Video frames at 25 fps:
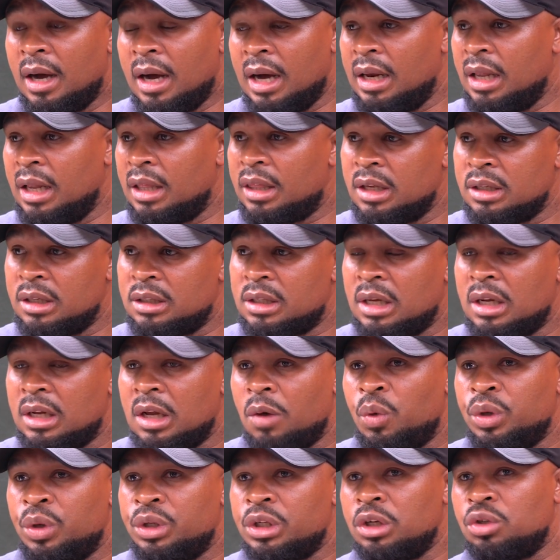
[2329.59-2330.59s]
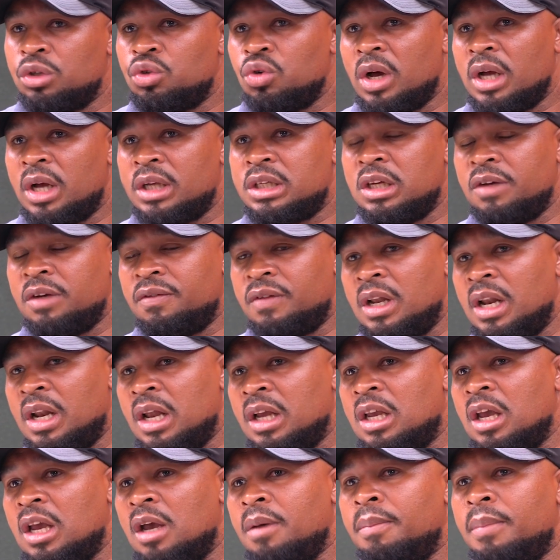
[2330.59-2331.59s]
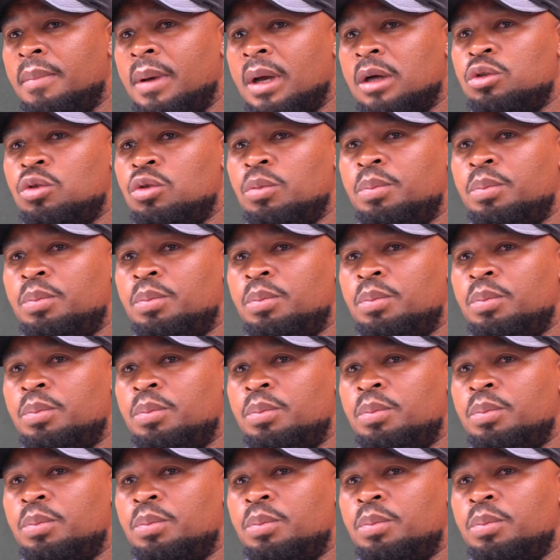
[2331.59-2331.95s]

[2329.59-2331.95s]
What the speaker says: other things that I wanted to achieve. Then I came back